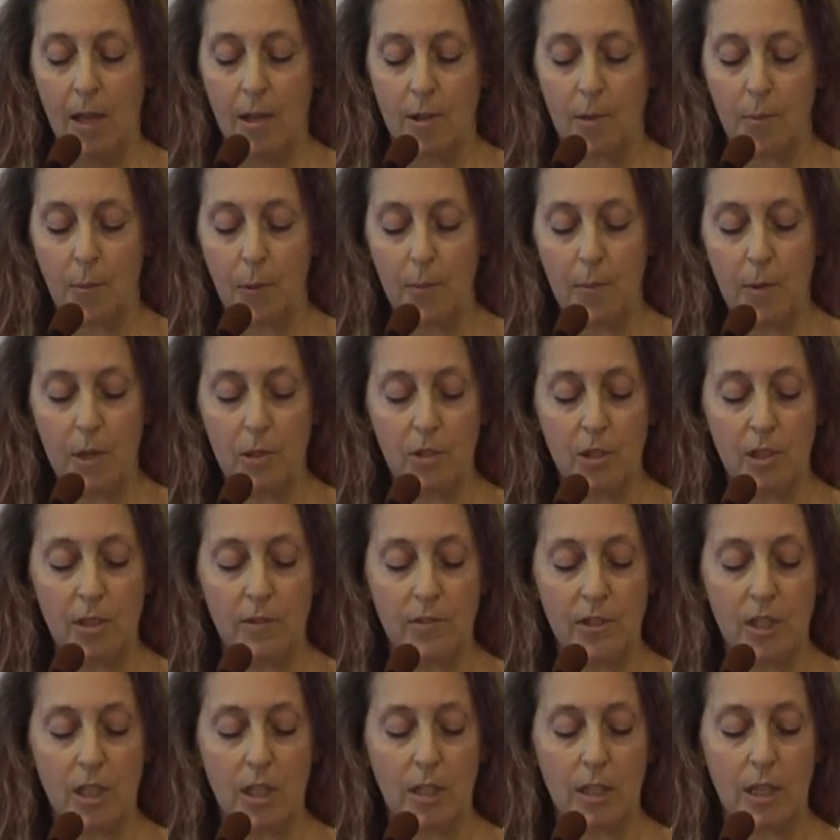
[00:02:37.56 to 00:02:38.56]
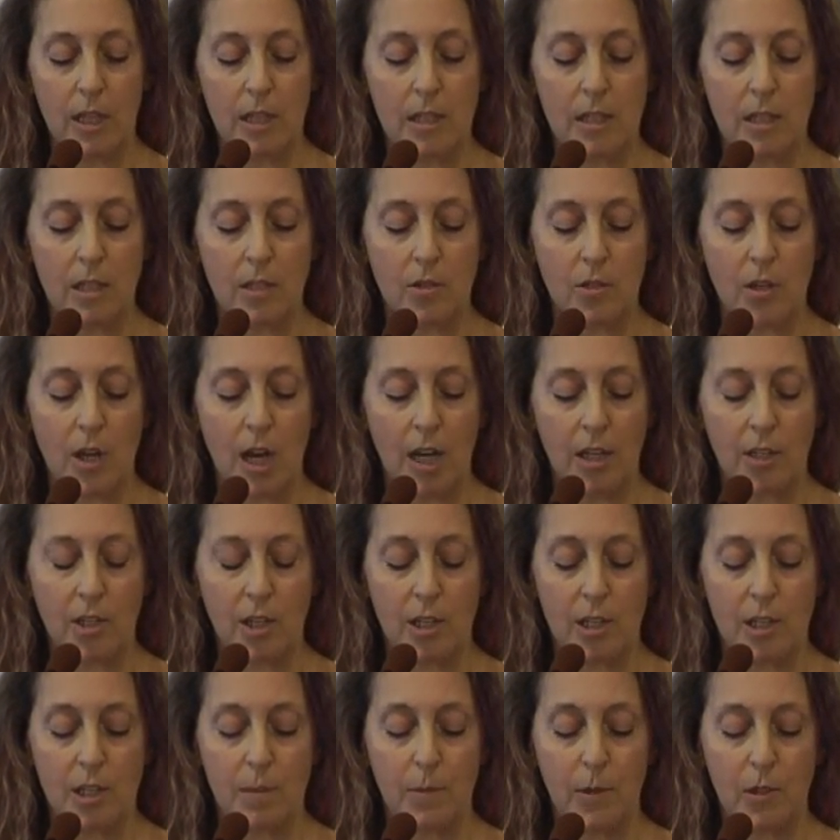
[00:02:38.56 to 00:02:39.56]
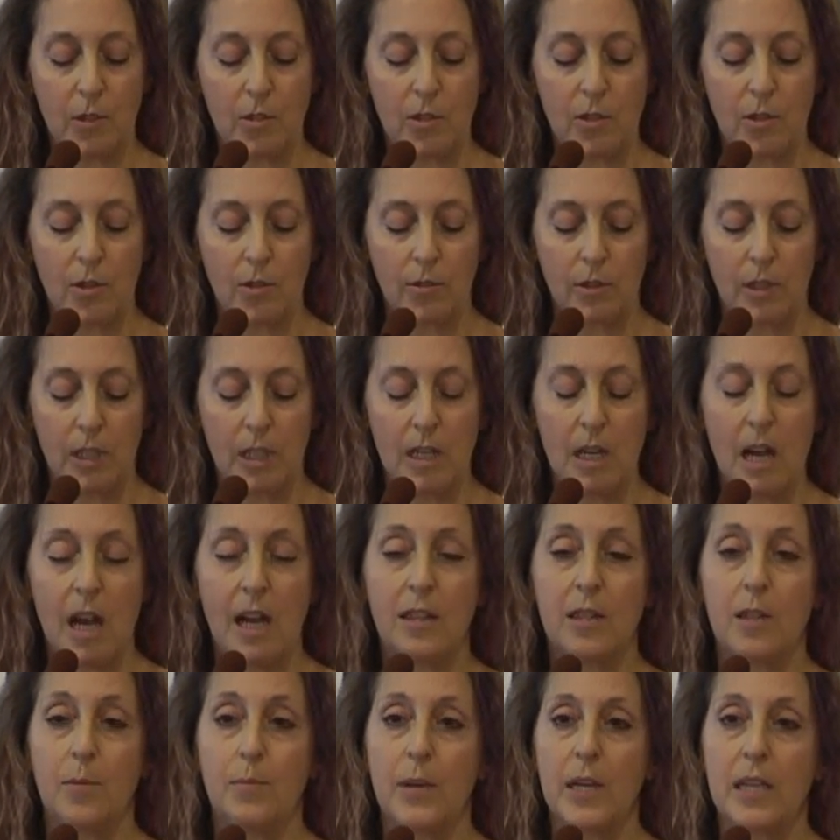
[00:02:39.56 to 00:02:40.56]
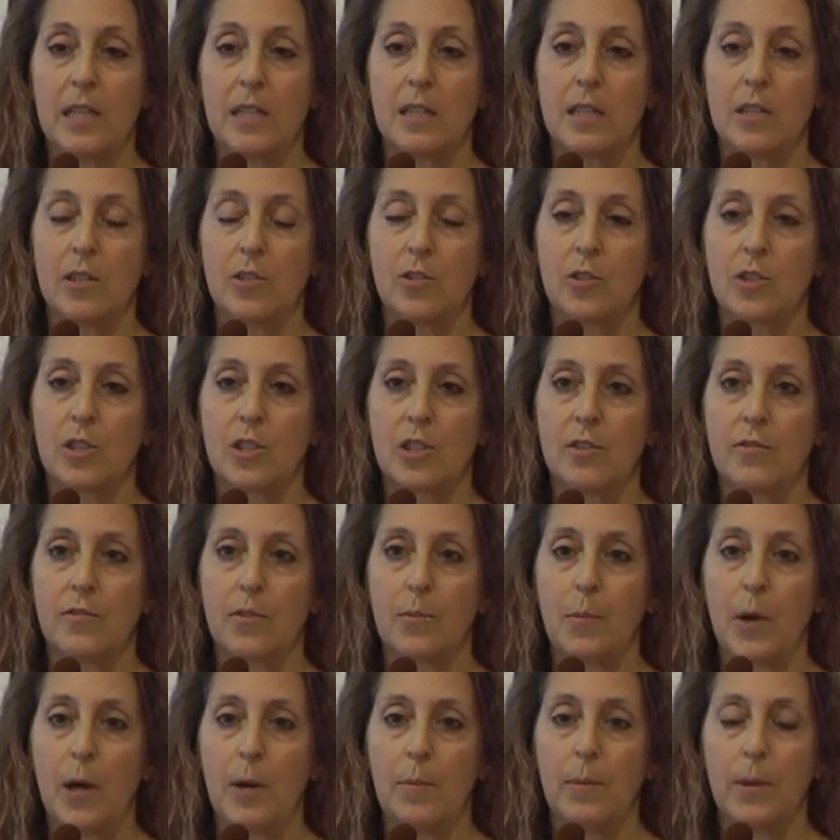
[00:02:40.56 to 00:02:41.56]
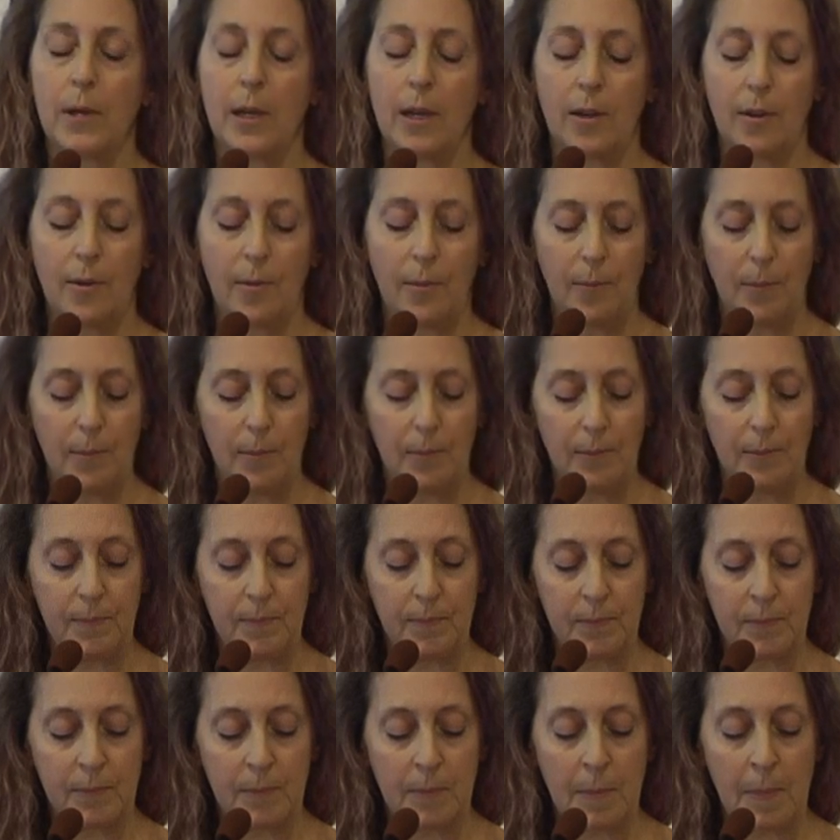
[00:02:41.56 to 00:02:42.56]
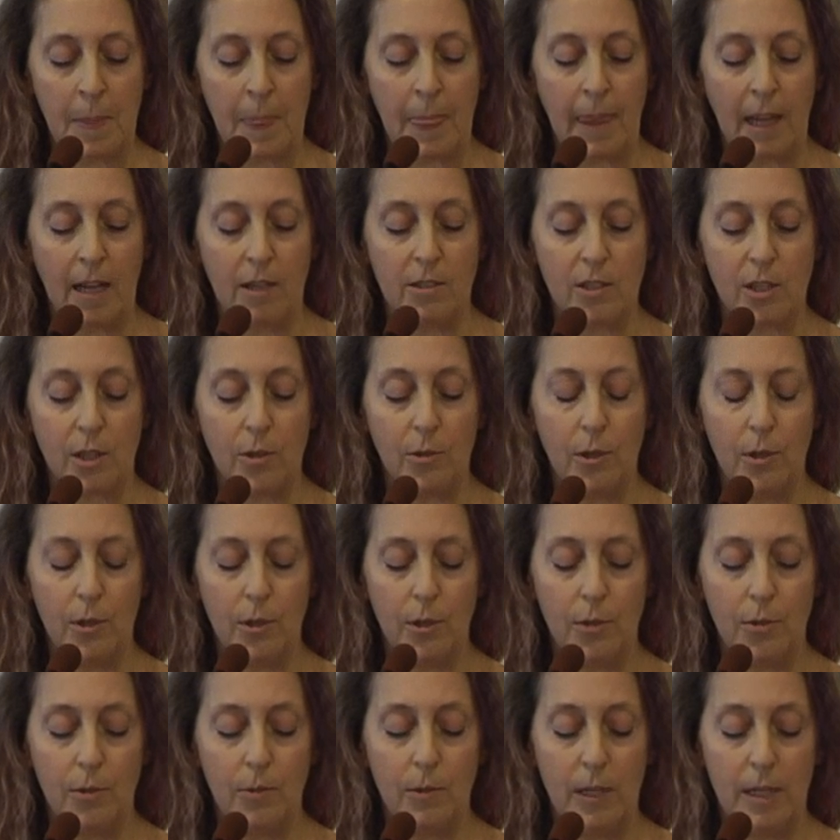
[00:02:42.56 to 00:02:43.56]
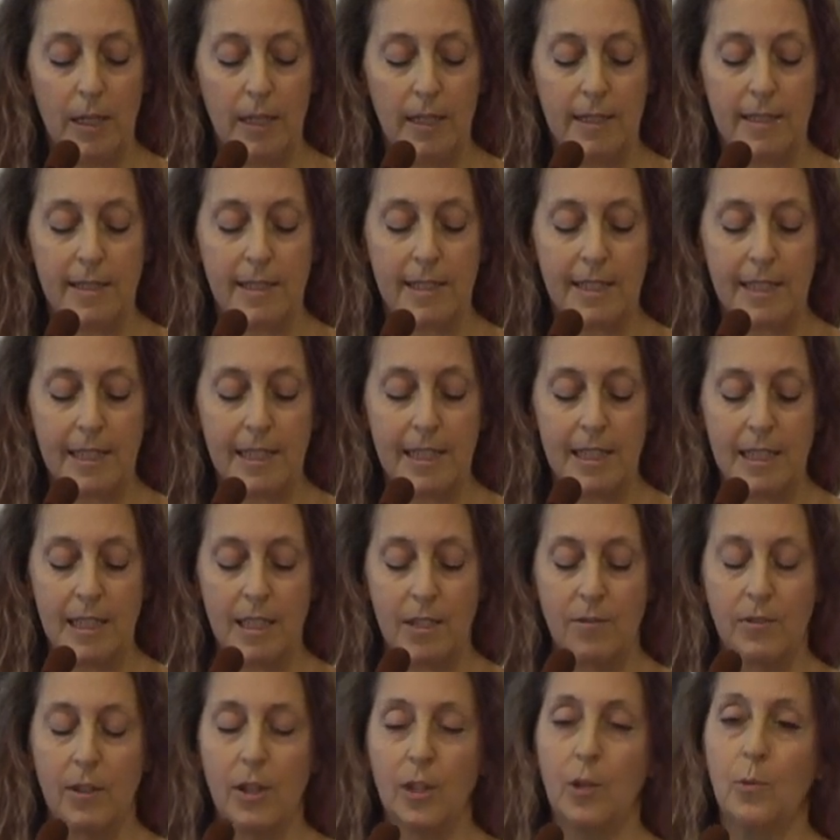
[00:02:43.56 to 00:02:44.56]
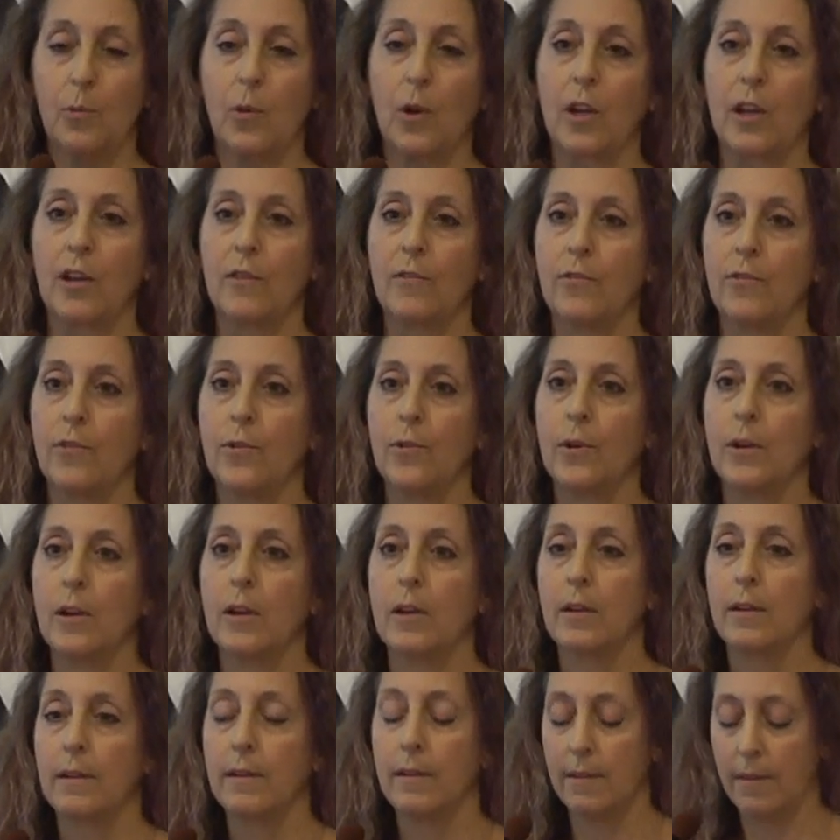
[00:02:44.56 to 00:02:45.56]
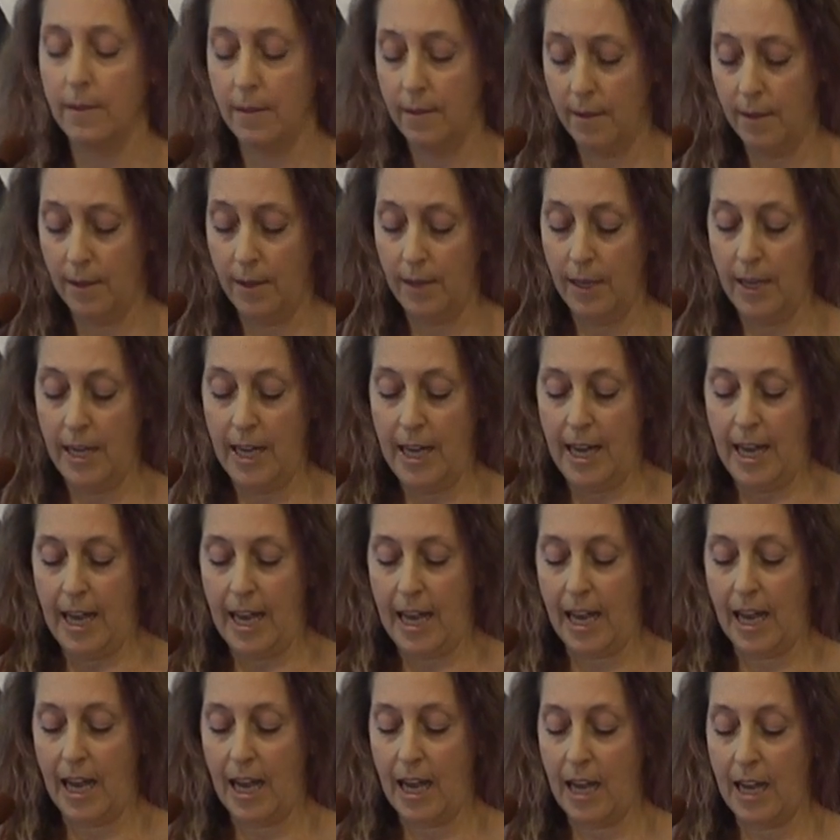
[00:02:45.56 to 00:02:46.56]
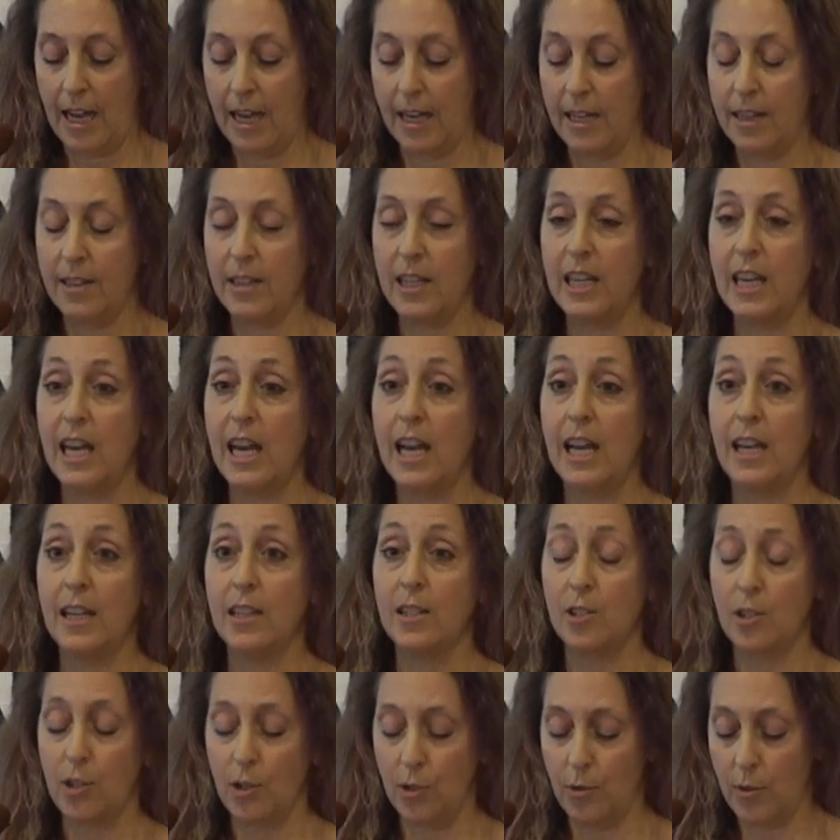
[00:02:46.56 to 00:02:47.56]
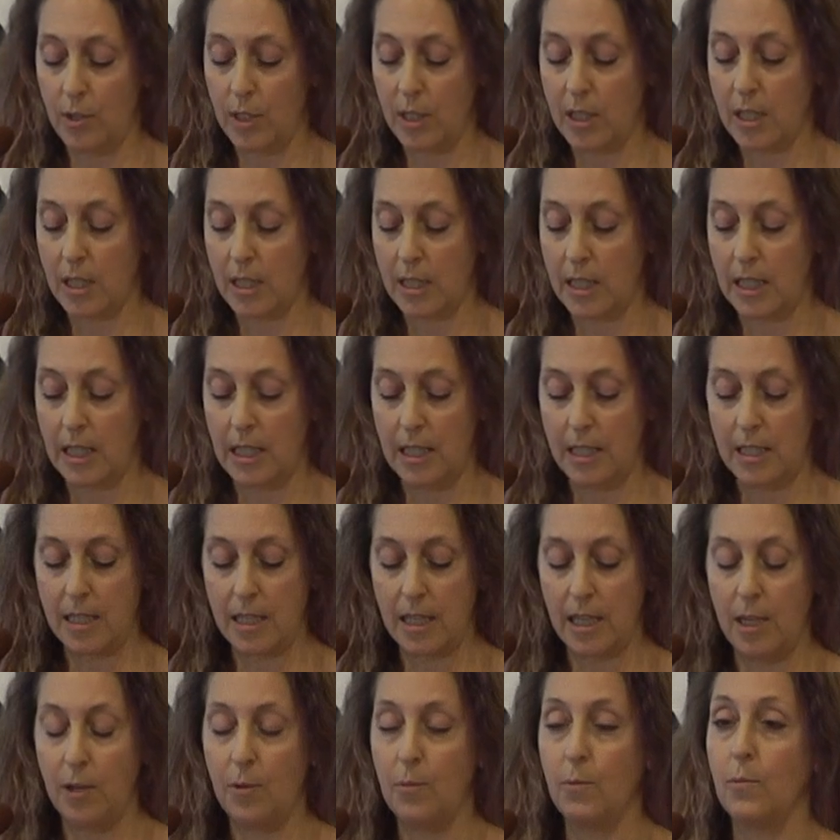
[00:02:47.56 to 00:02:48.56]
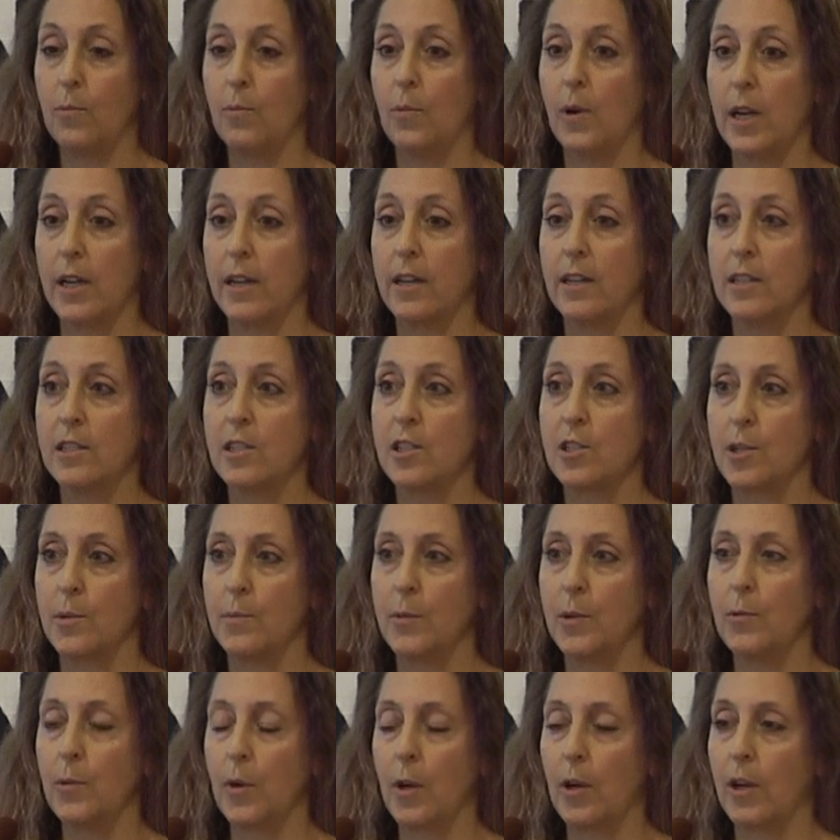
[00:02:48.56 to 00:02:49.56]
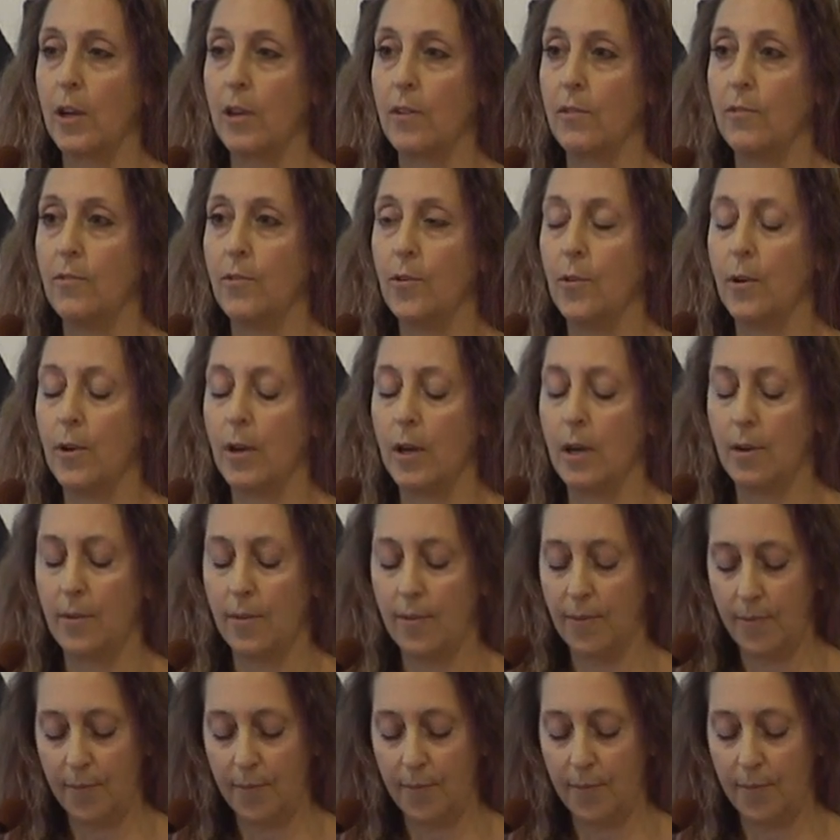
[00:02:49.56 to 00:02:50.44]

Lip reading: The promotion of shale gas extraction is most certainly not in the best interest of the public. So who is the DEC really working for? And in the end, who does the DEC want us to be working for?